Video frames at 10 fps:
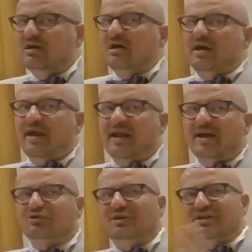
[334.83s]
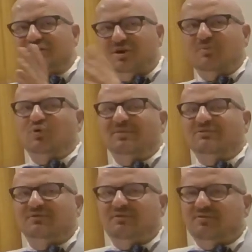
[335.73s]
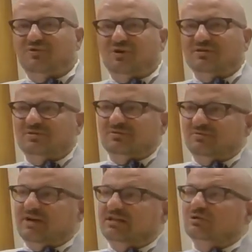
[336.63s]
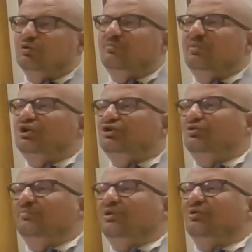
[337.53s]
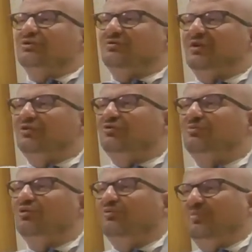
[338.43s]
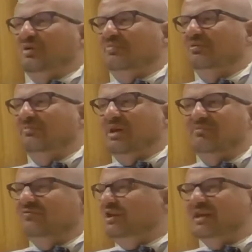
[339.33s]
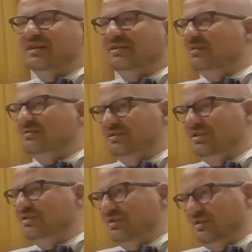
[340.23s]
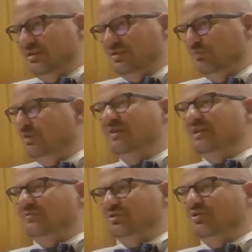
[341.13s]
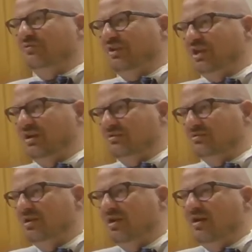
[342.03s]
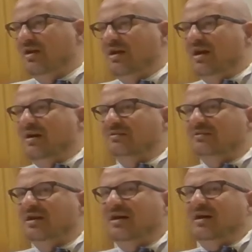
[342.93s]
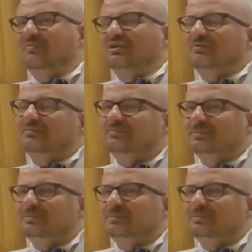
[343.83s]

And actually at some moment we were thought that it could be issue because when you move people, maybe they can get seasickness, but that was not the case. And I mean,